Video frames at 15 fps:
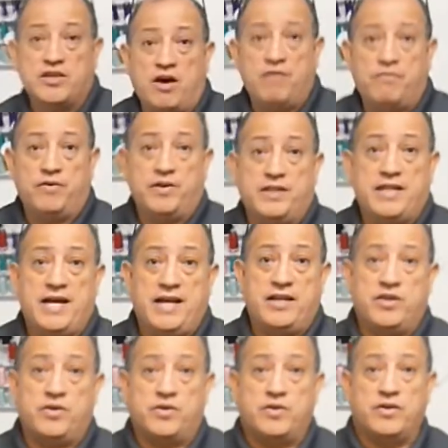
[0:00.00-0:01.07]
software that
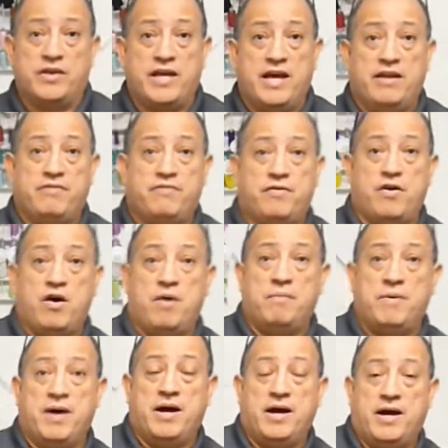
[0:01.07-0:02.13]
you could get from
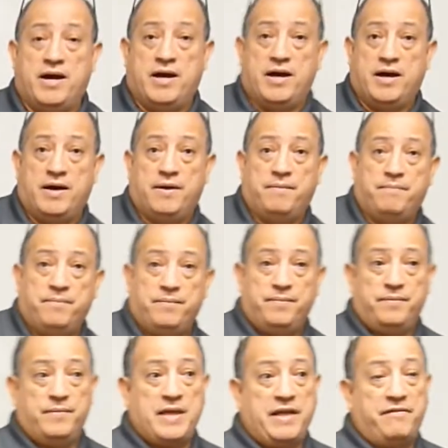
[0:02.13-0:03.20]

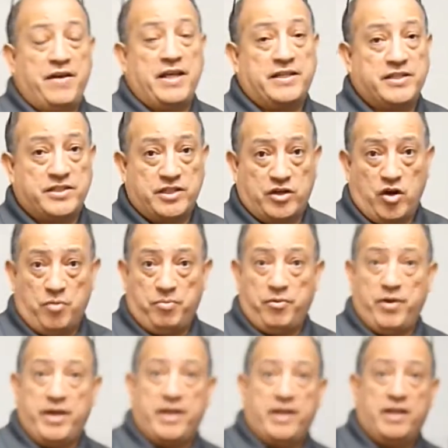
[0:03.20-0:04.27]
Advantage
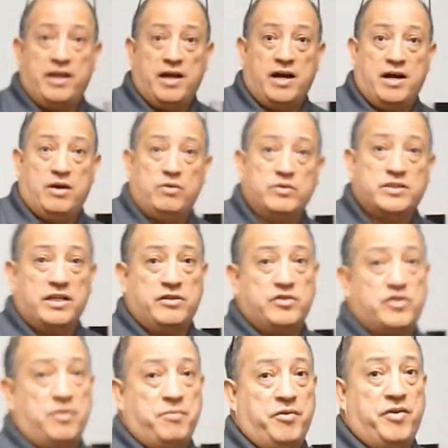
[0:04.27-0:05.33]
Incorporated, who's the
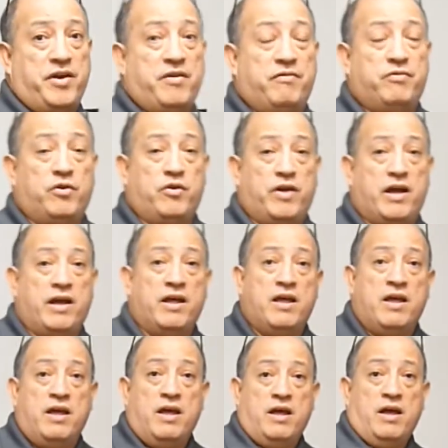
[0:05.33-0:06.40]
distributor here in Florida,
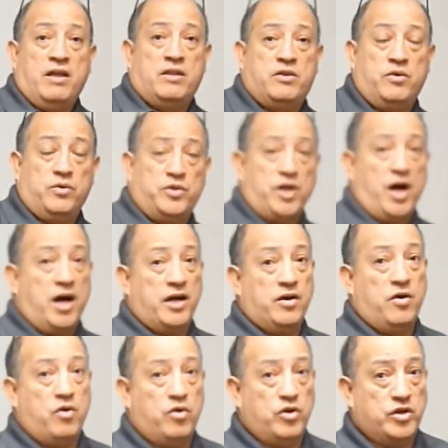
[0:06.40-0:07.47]
through Doug
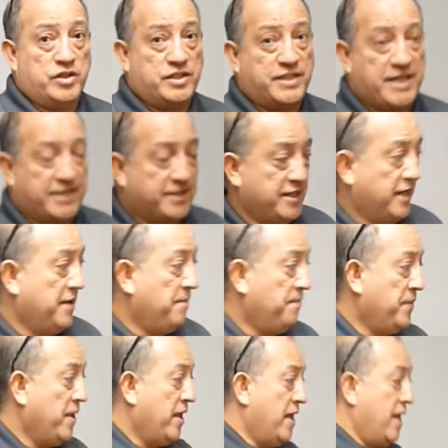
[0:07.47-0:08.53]
or Jesse.
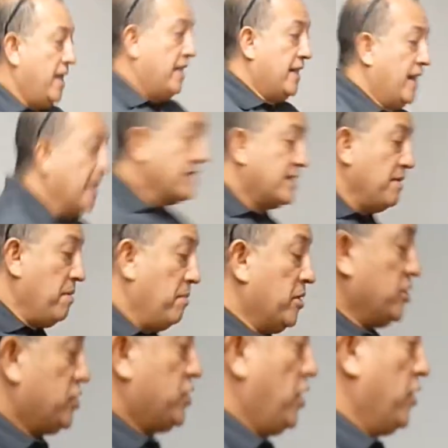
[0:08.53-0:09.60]
The next thing I
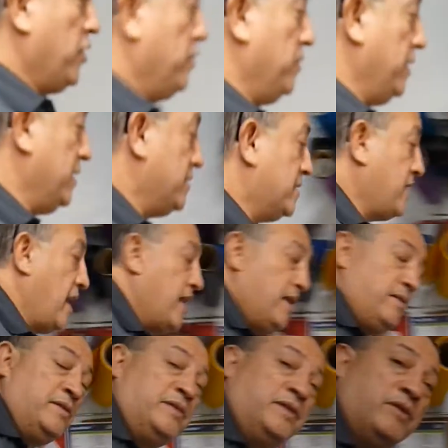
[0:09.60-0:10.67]
want to show you is that